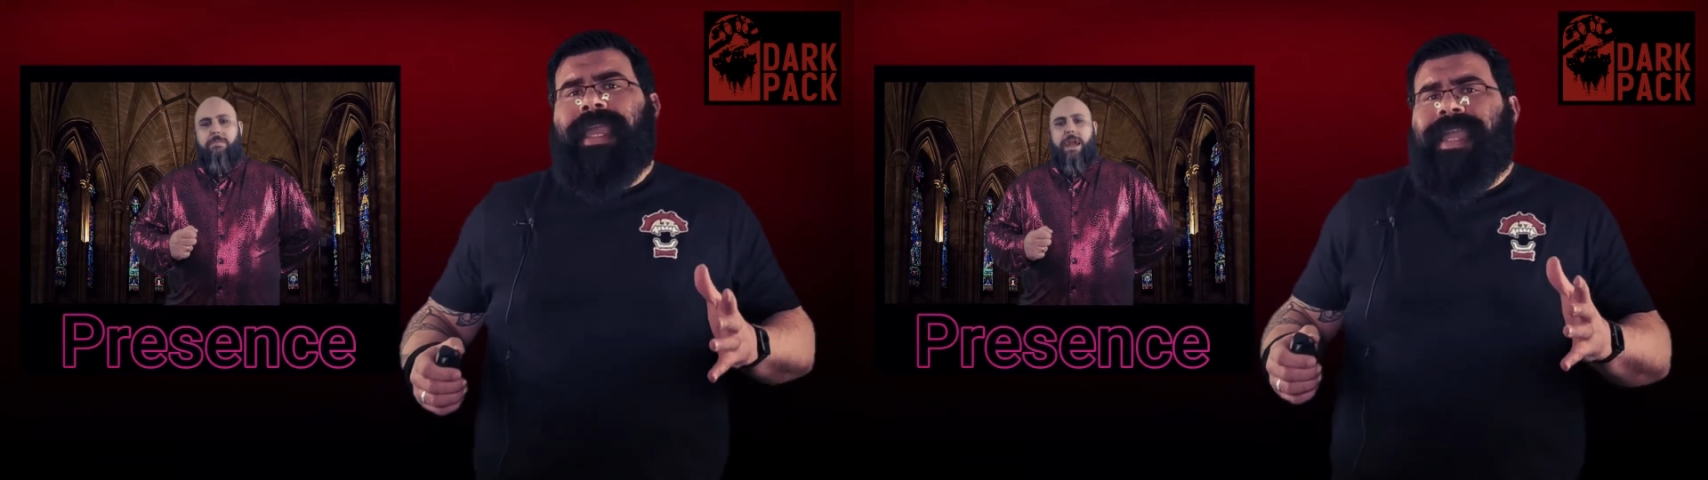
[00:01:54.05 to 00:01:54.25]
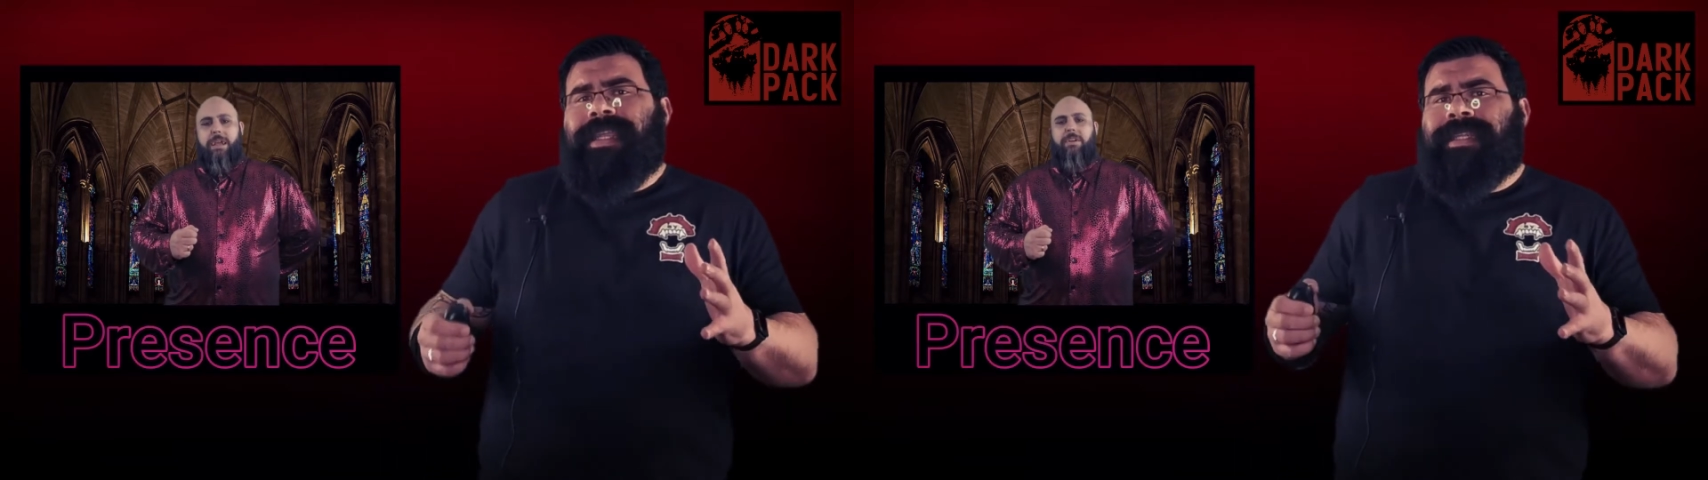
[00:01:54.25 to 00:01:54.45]

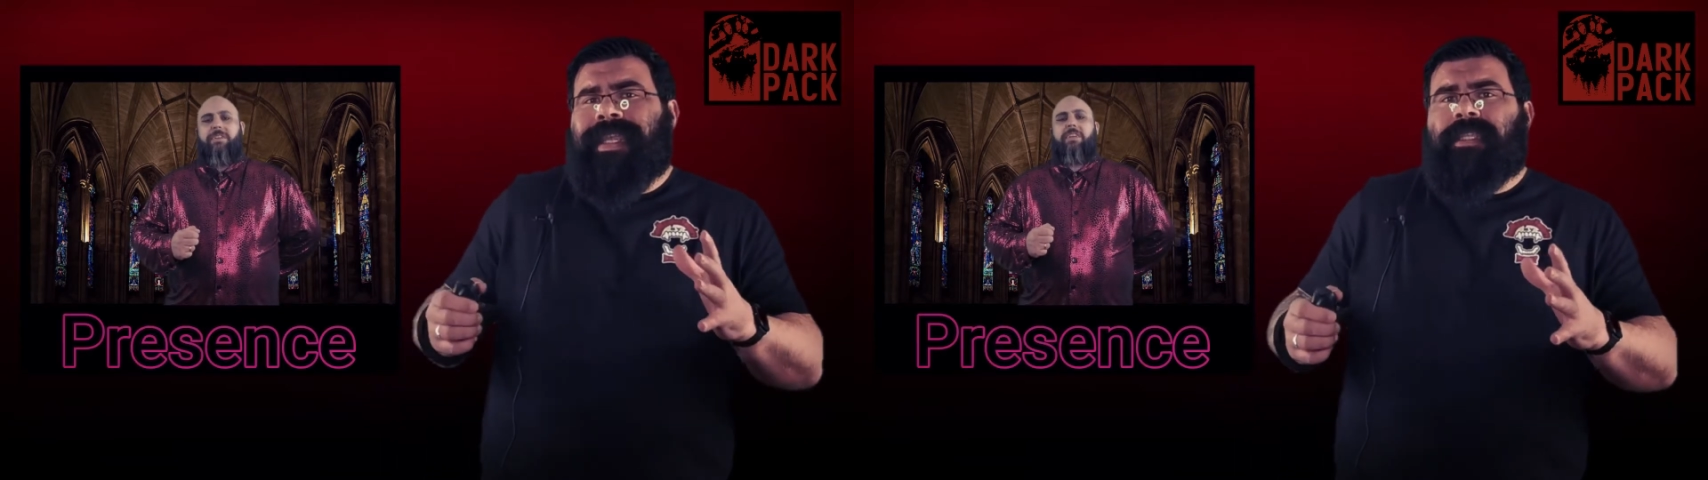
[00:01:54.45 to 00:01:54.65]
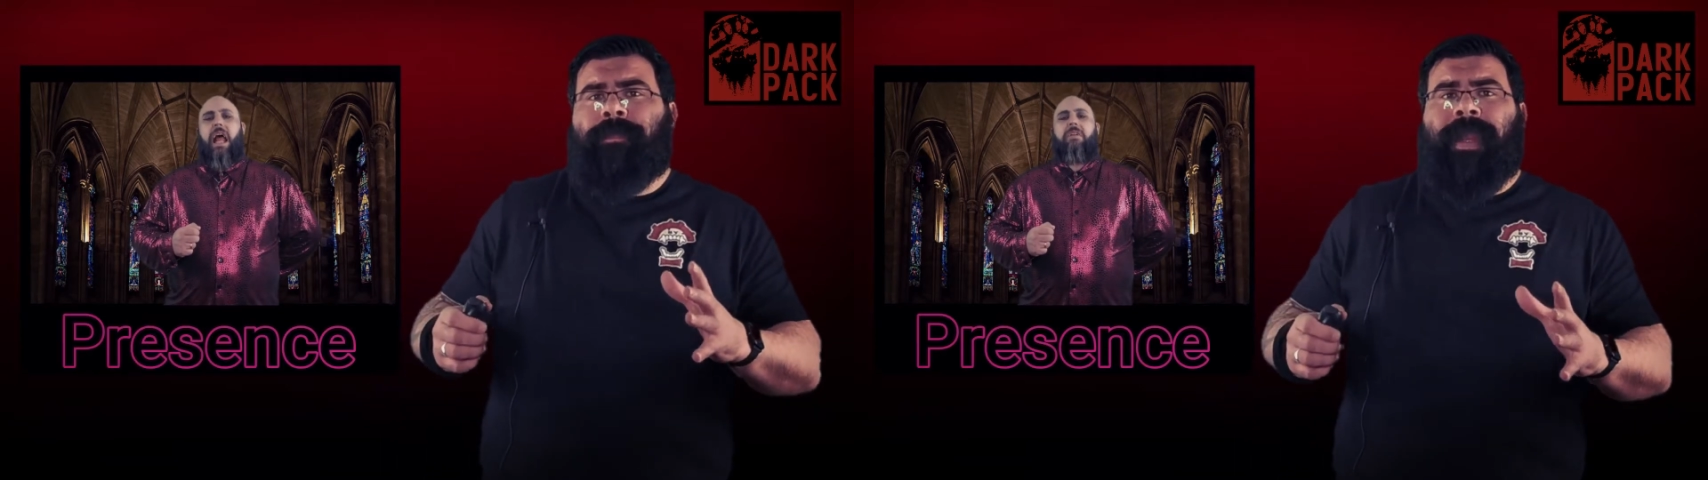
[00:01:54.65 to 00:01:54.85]
Each
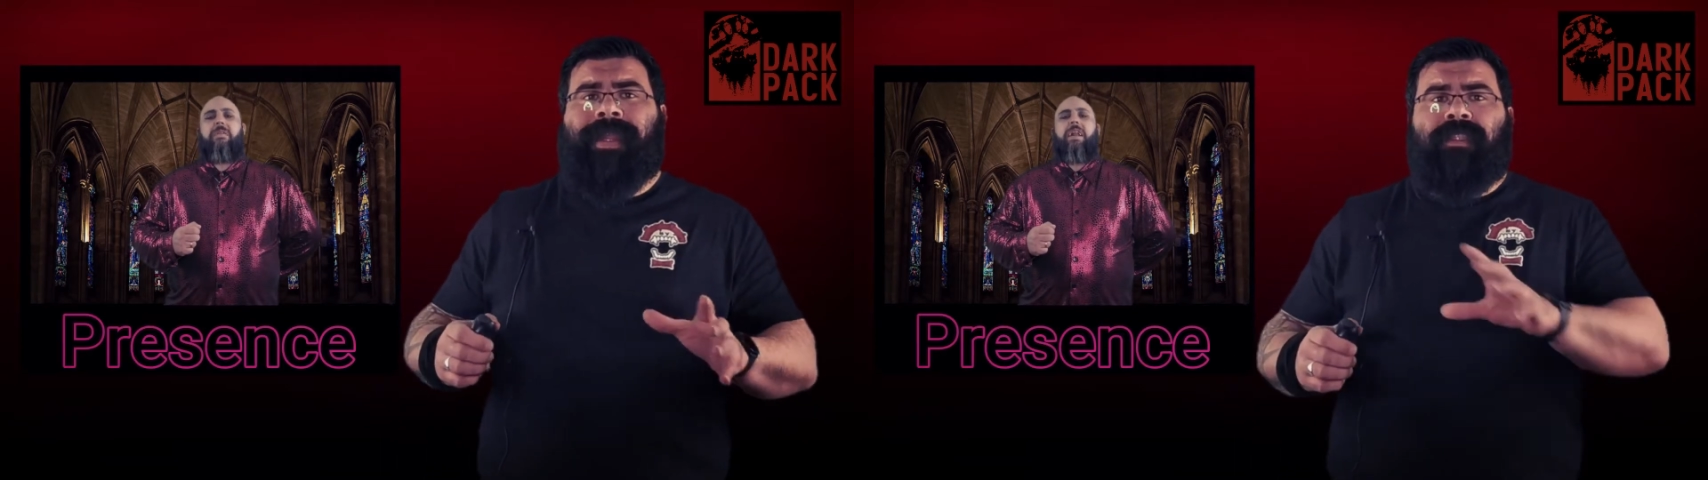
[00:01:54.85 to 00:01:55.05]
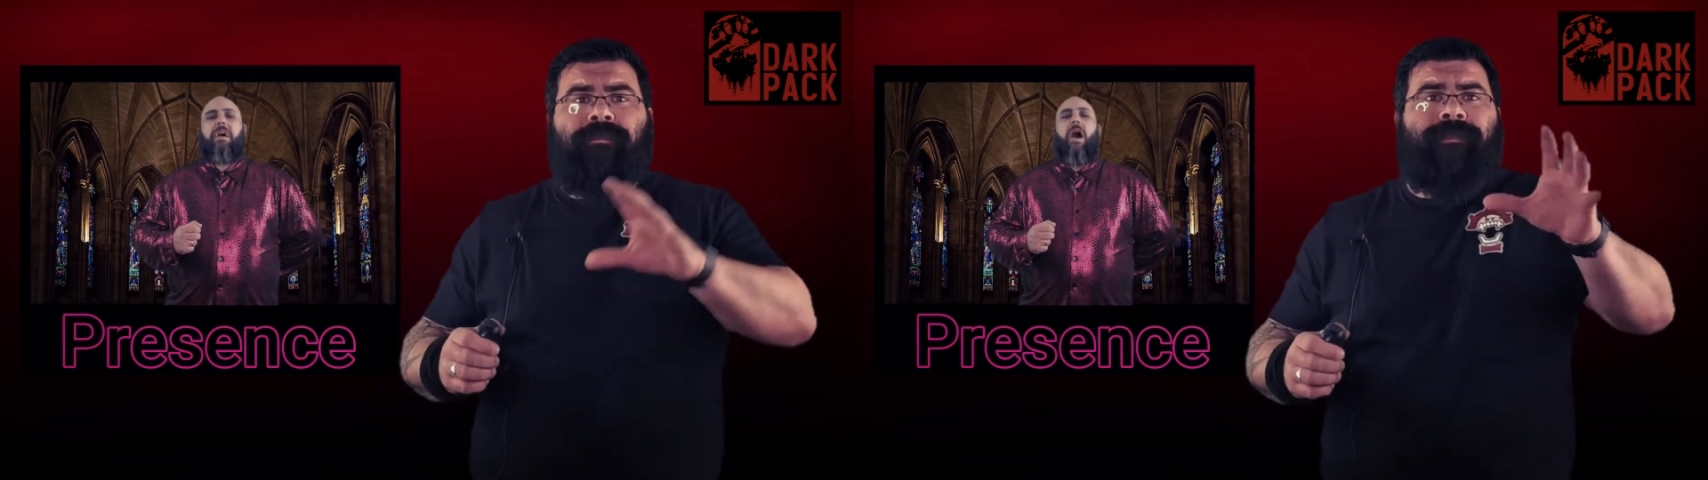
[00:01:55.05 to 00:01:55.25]
discipline
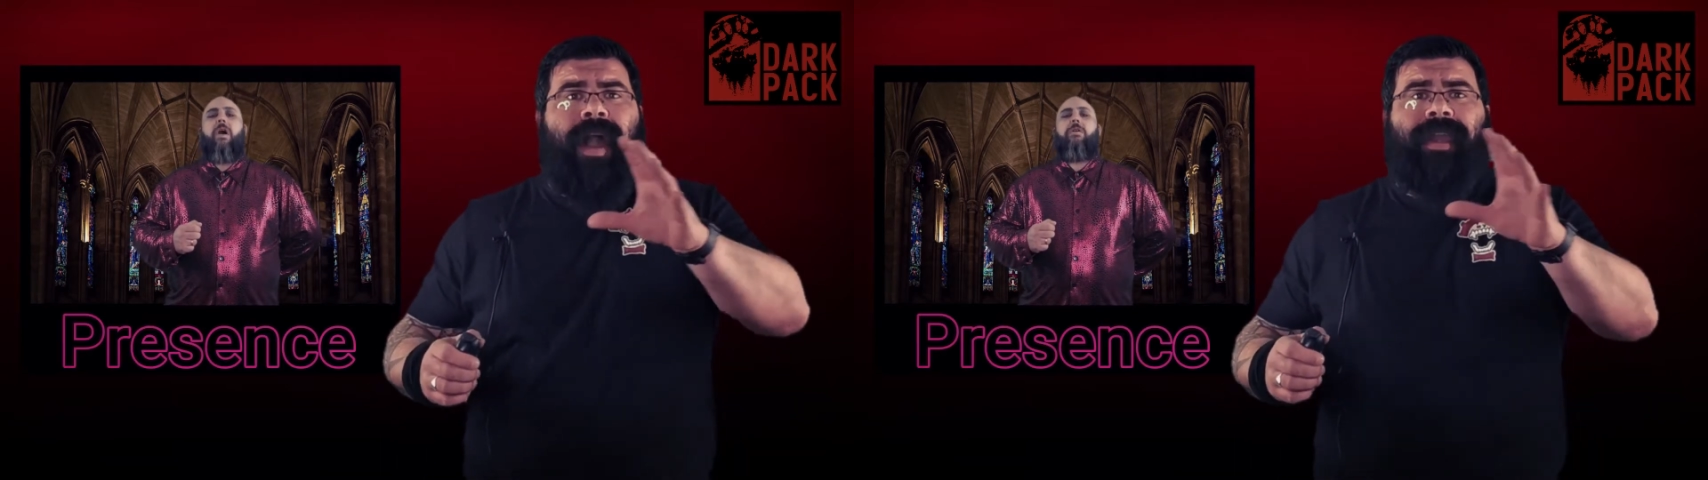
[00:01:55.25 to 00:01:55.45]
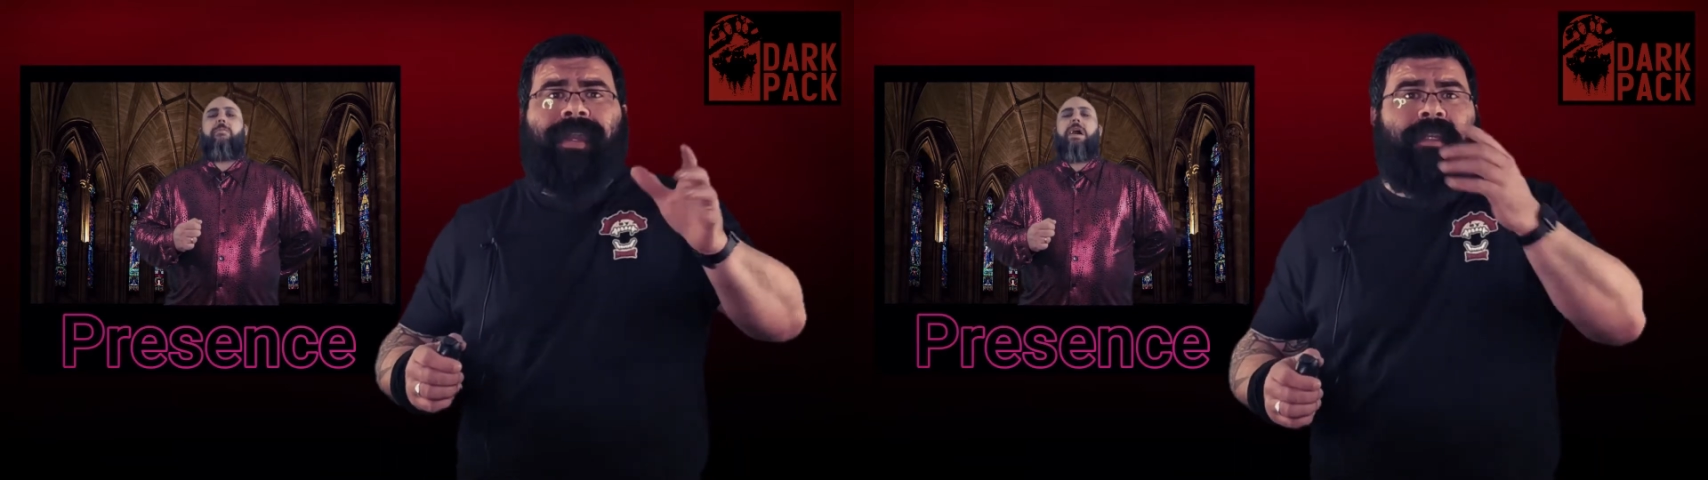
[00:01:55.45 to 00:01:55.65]
is divided